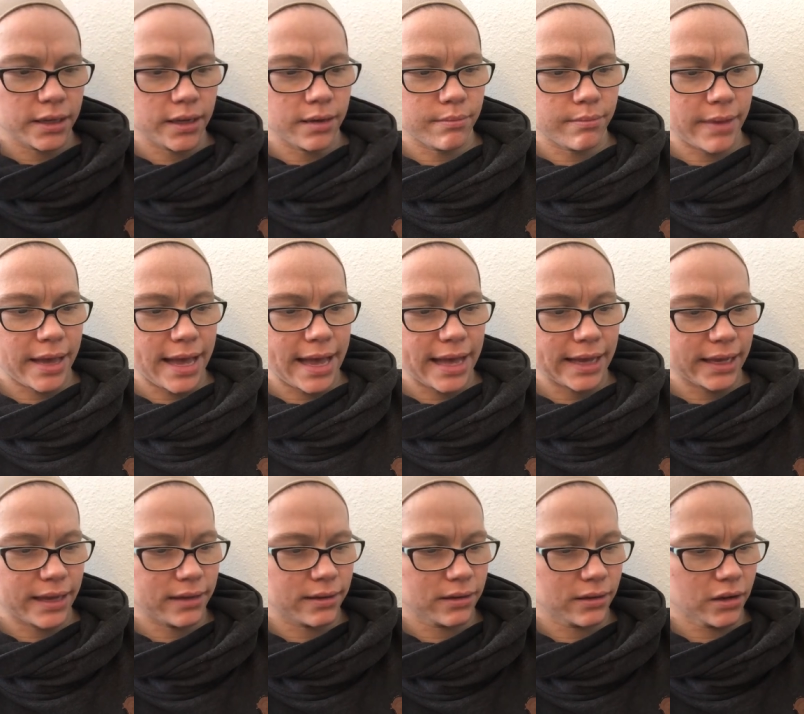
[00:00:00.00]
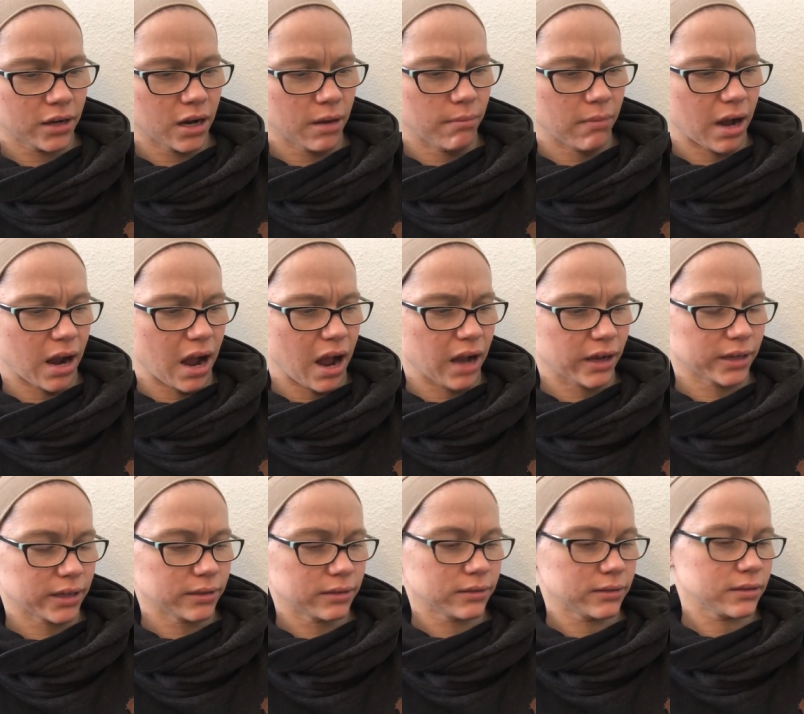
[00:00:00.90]
come back, come
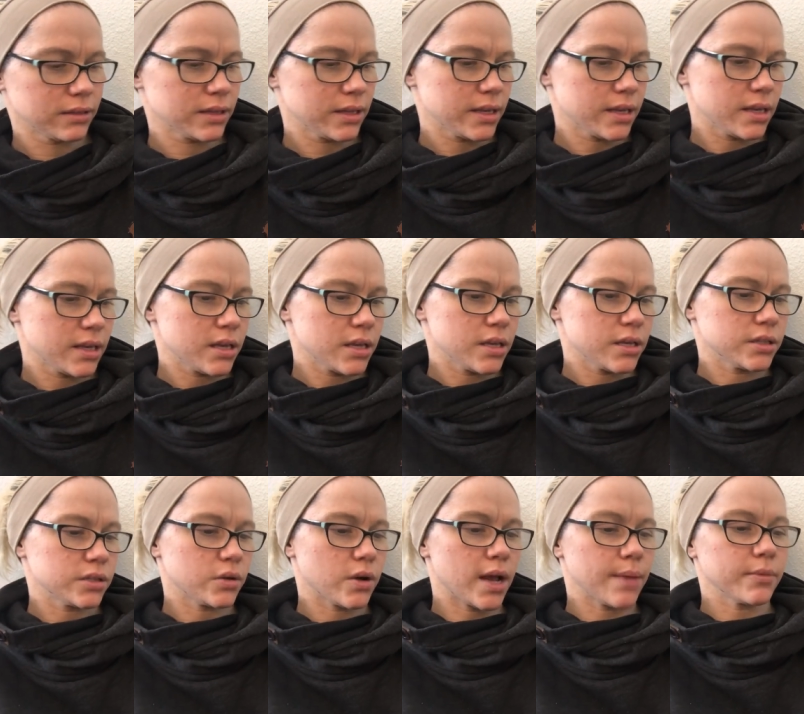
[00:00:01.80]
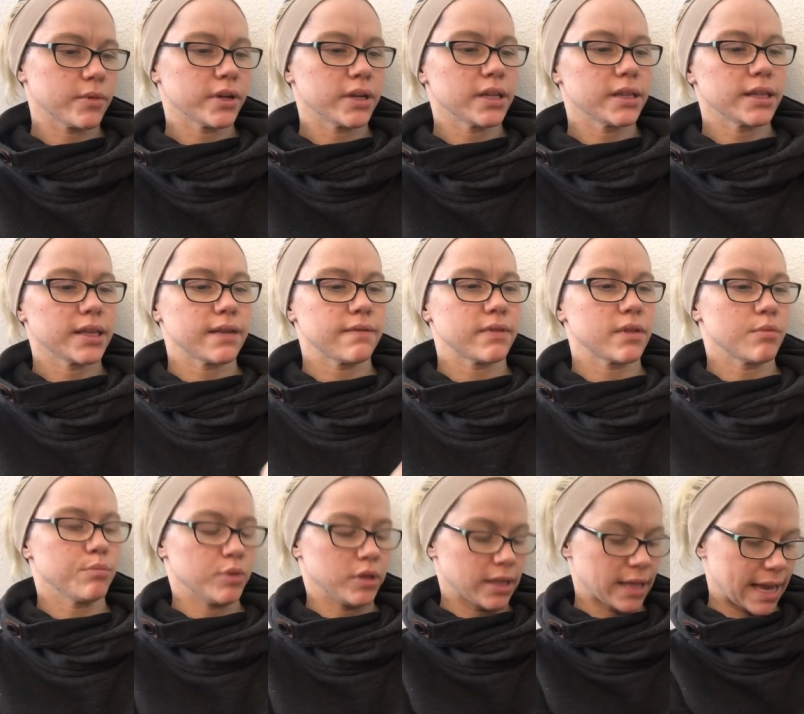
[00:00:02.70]
back. So I'm gonna leave
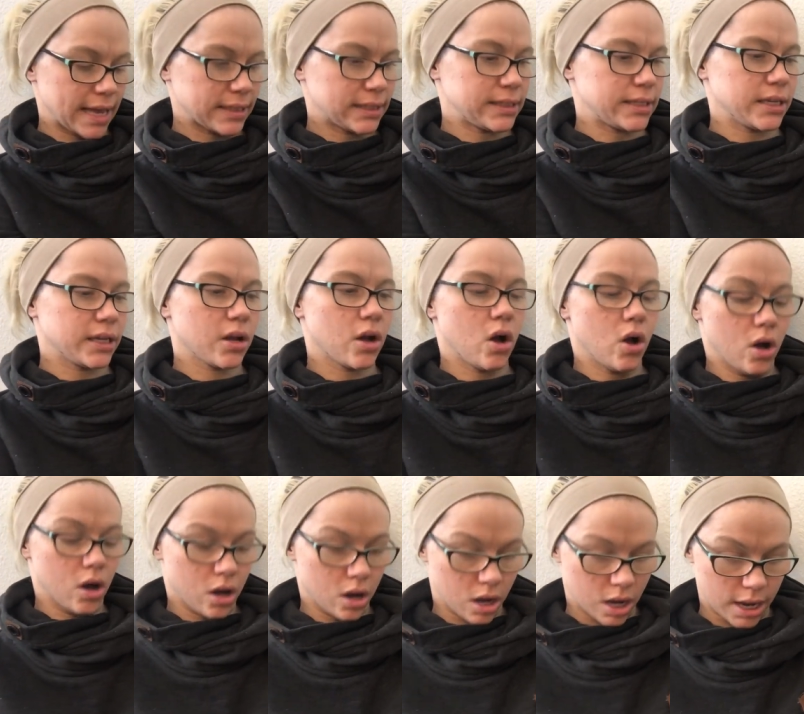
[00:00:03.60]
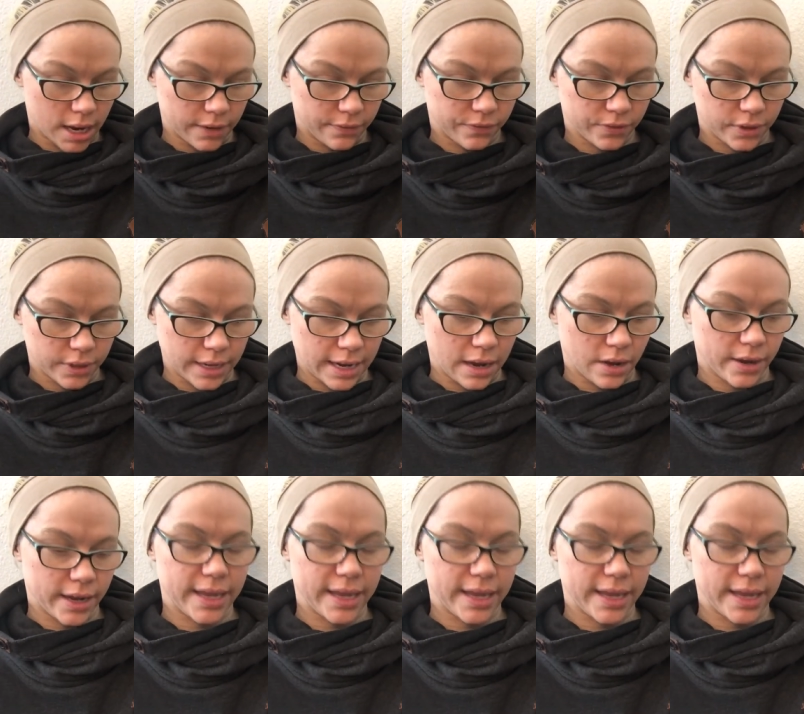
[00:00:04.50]
the plastic on for now.